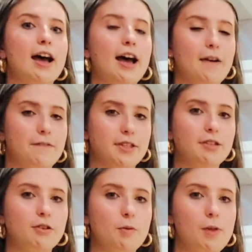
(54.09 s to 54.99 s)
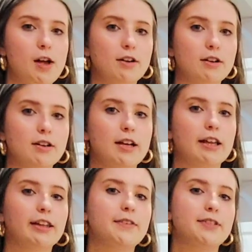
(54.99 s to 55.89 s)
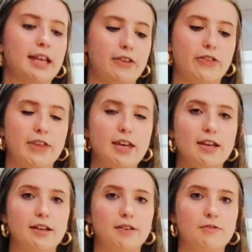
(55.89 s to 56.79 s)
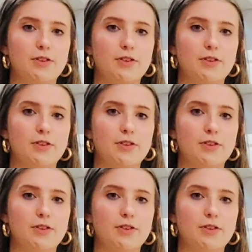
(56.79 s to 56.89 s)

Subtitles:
A physical blocker leaves a thick